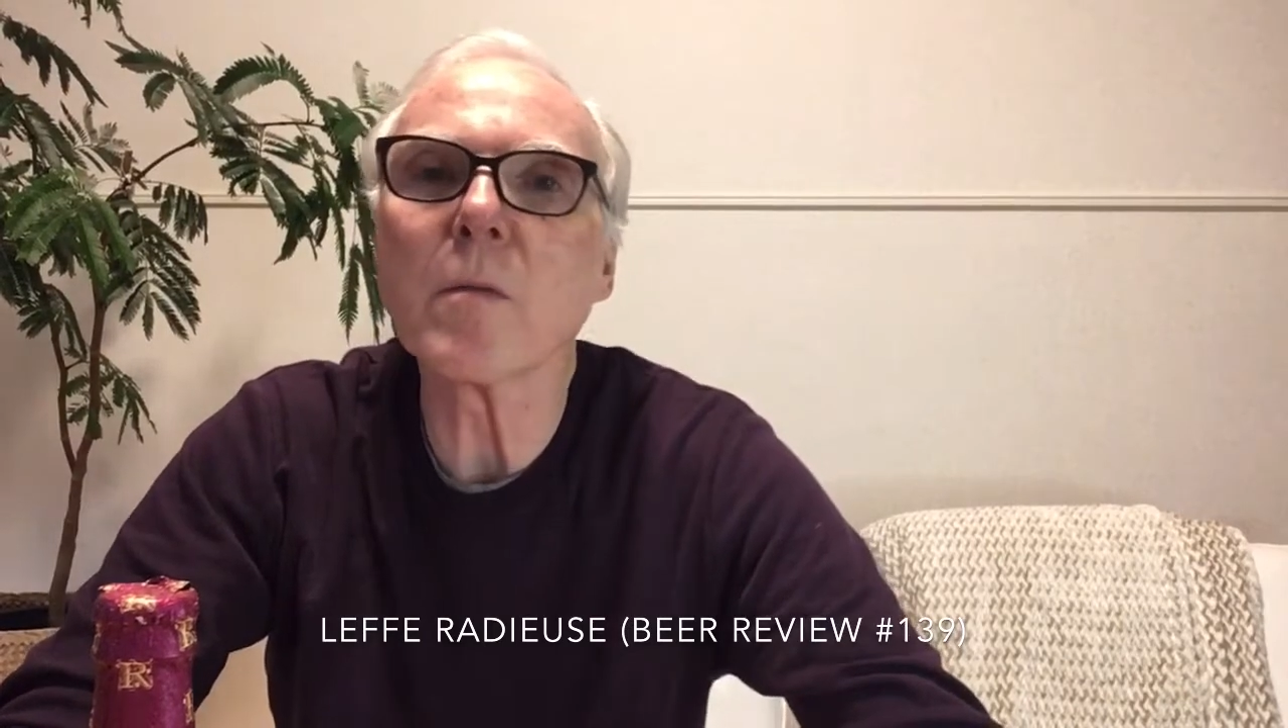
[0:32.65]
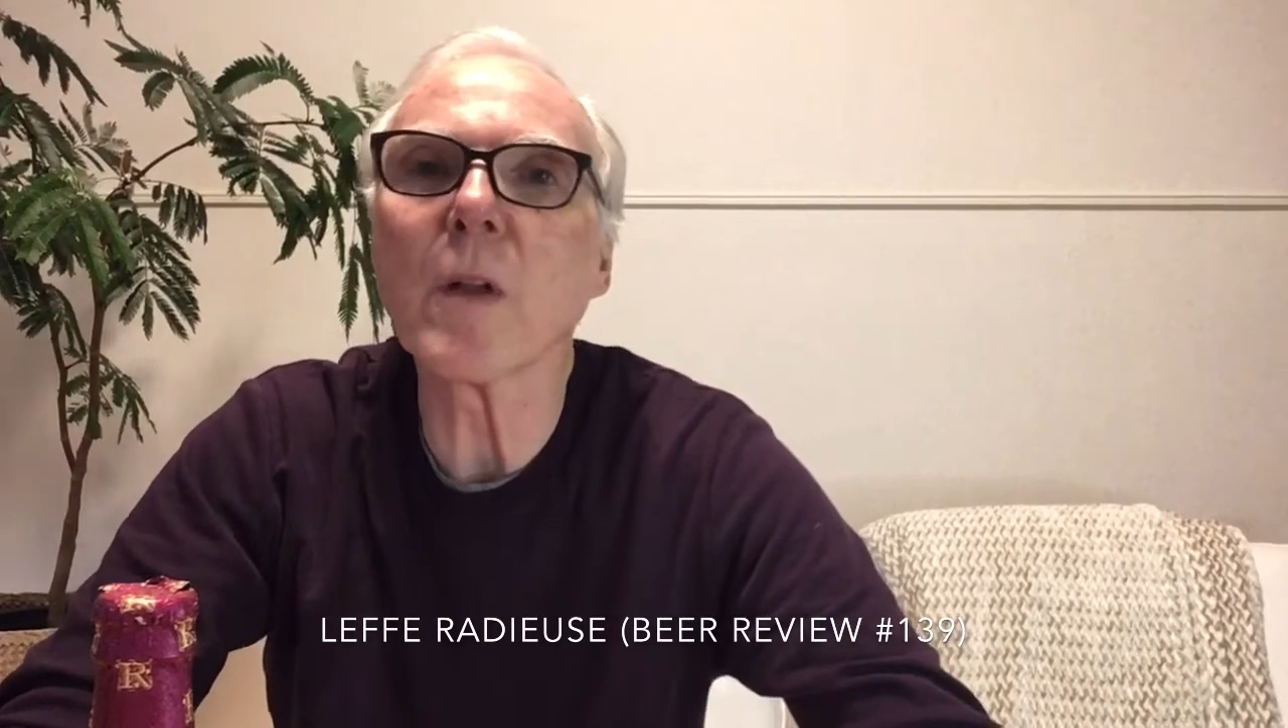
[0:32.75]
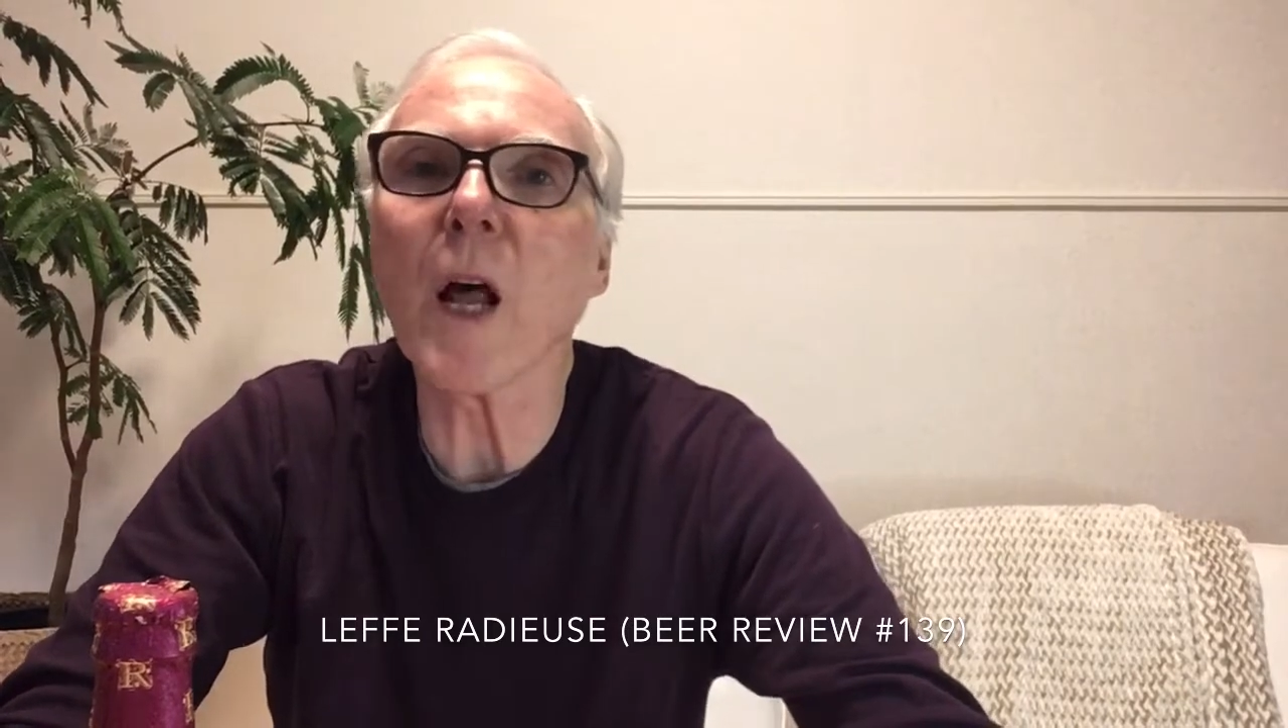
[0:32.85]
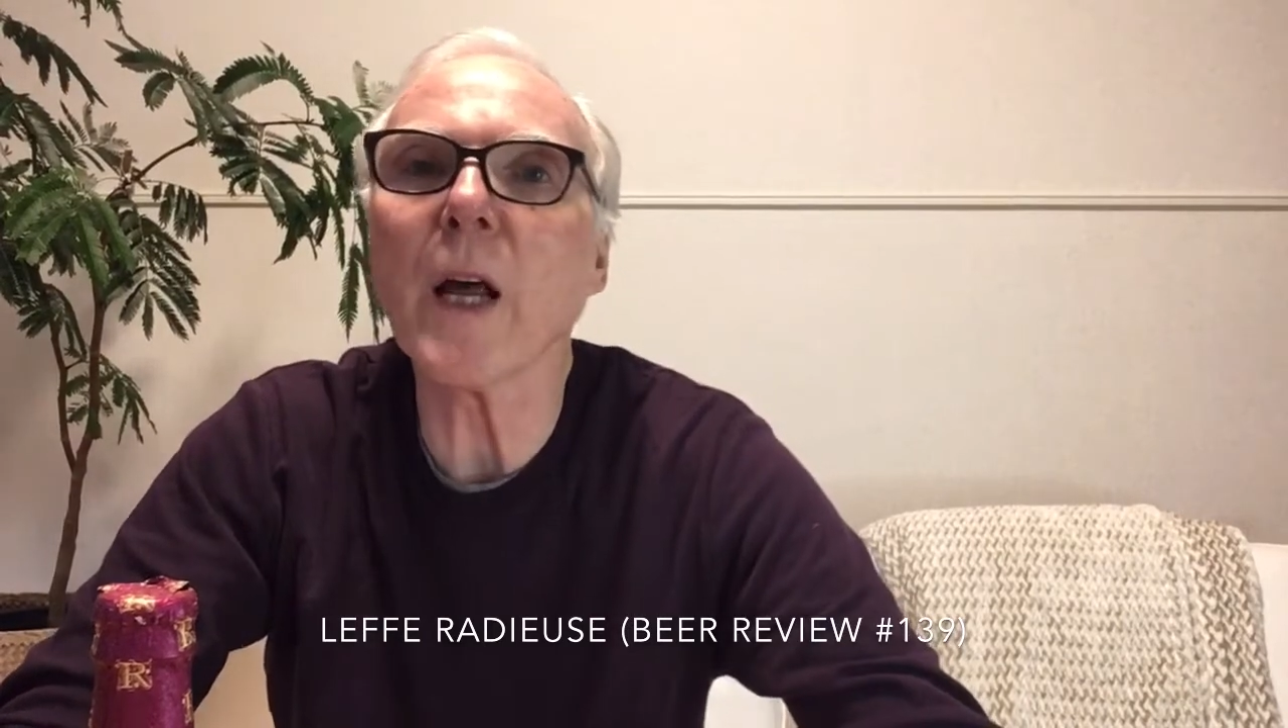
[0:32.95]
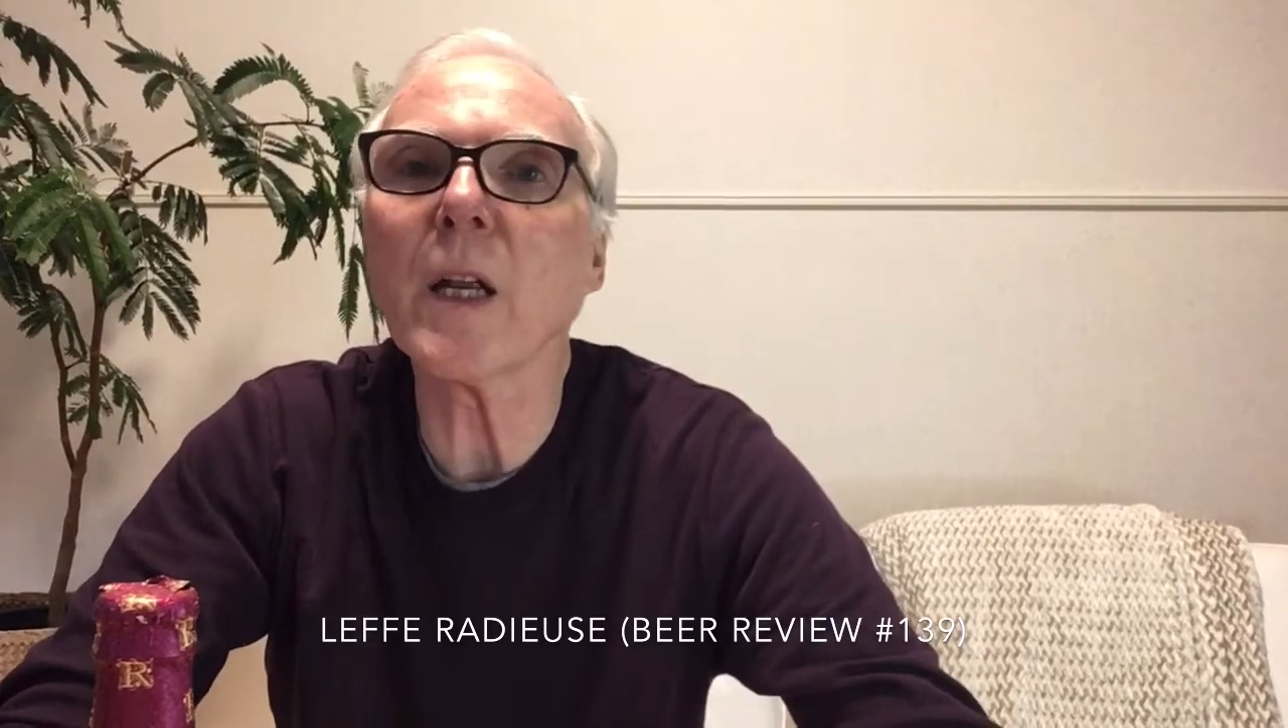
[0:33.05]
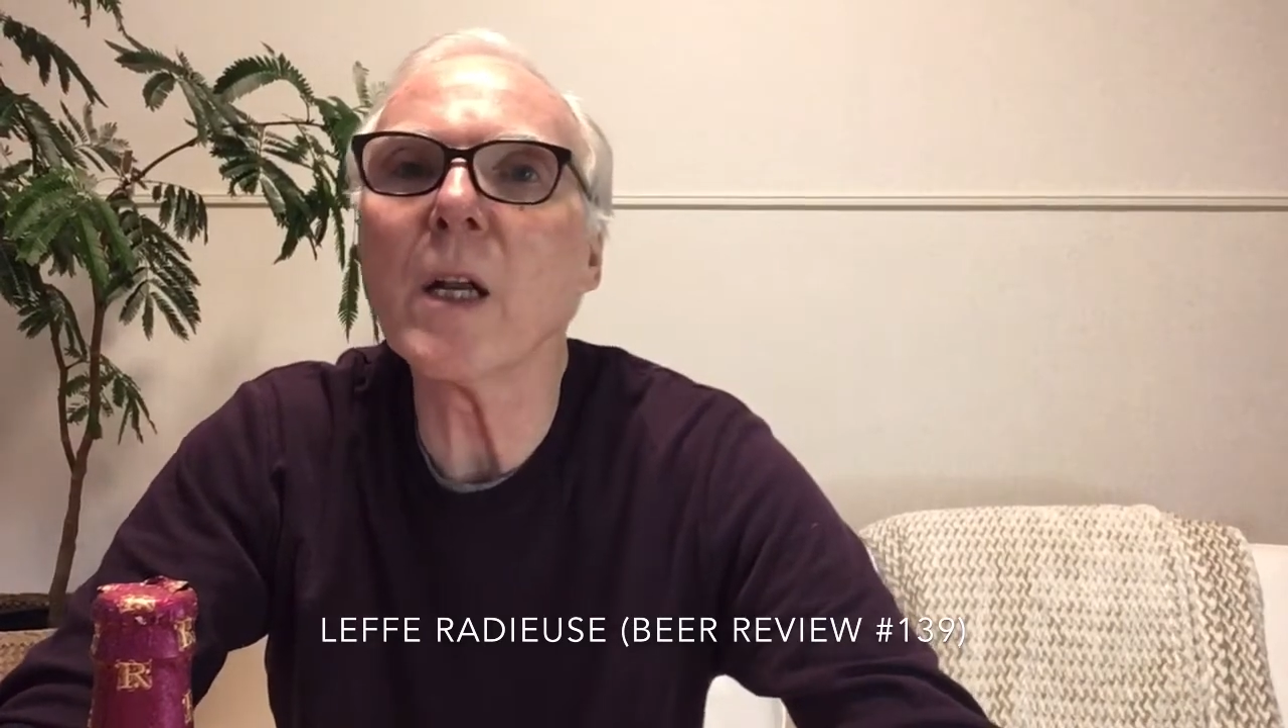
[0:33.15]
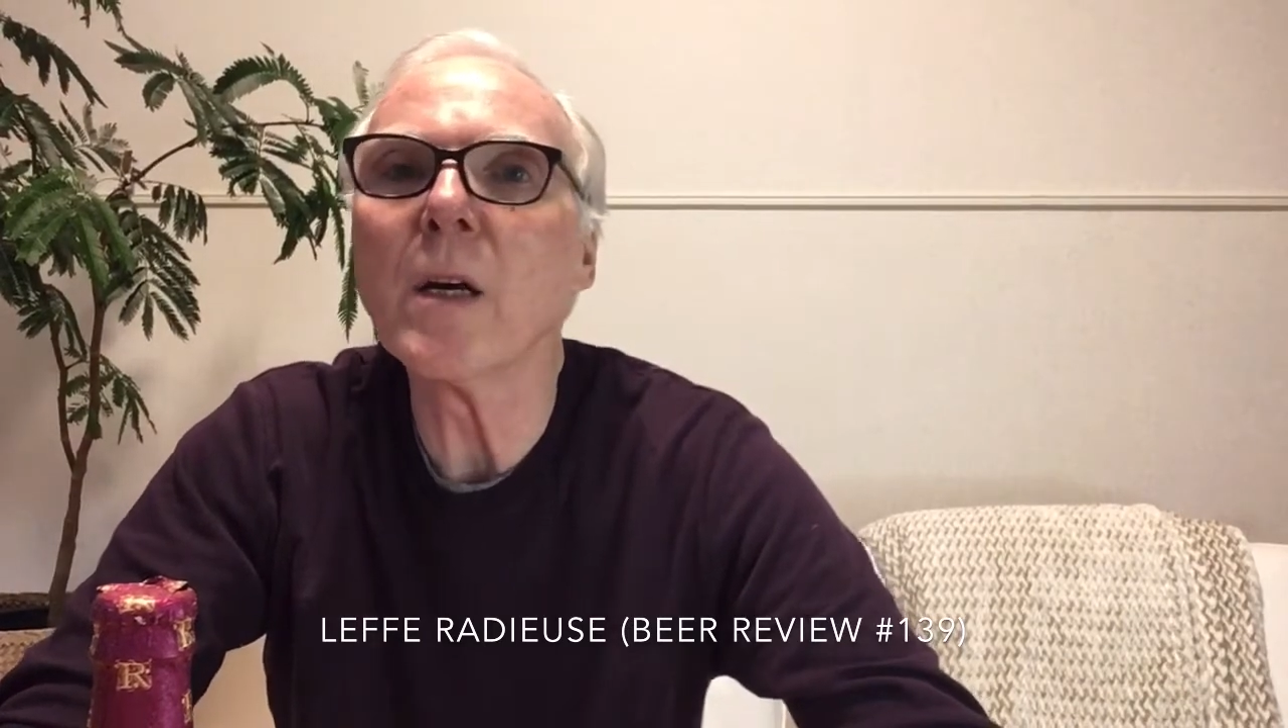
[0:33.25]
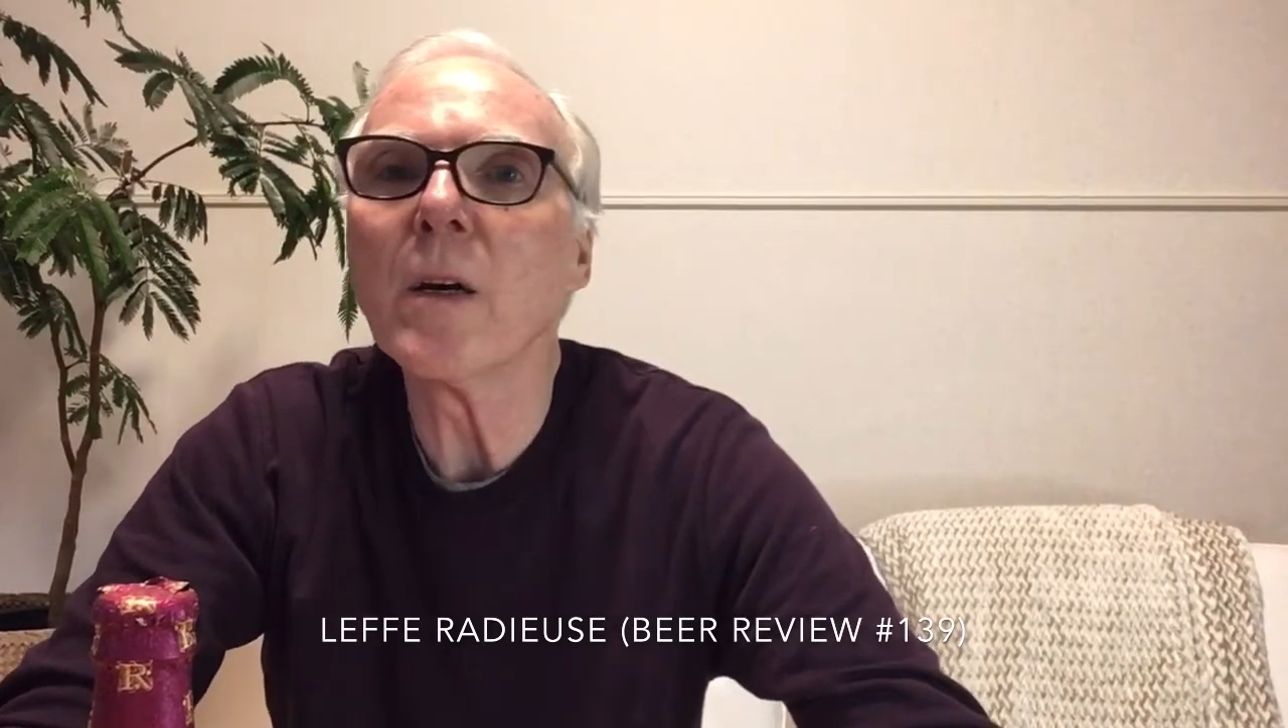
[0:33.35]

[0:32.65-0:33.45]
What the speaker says: line.